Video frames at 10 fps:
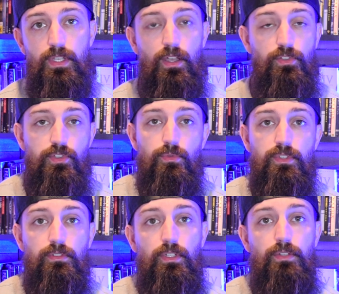I also
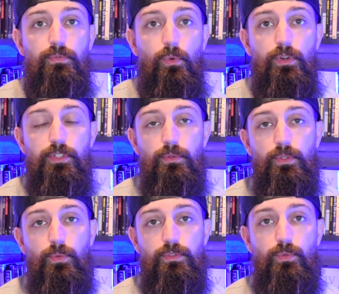was looking forward to
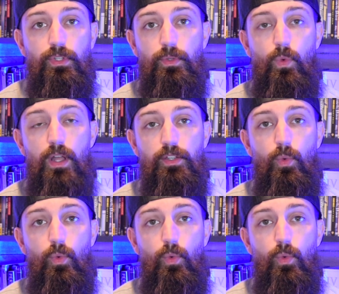and was really wanting